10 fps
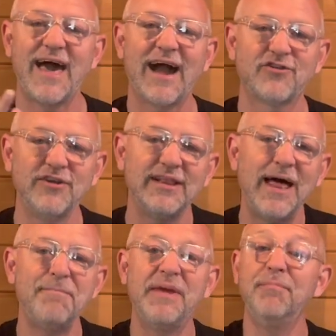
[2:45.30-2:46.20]
actually
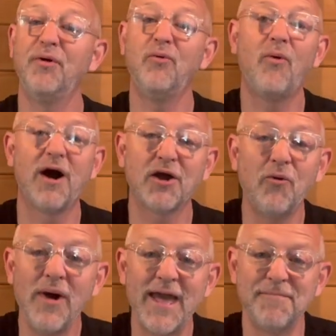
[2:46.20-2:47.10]
let people walk
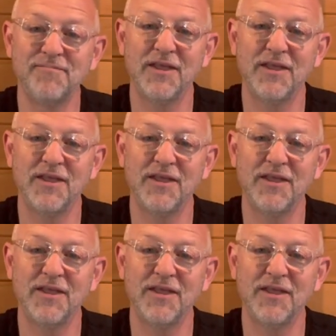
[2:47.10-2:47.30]
away.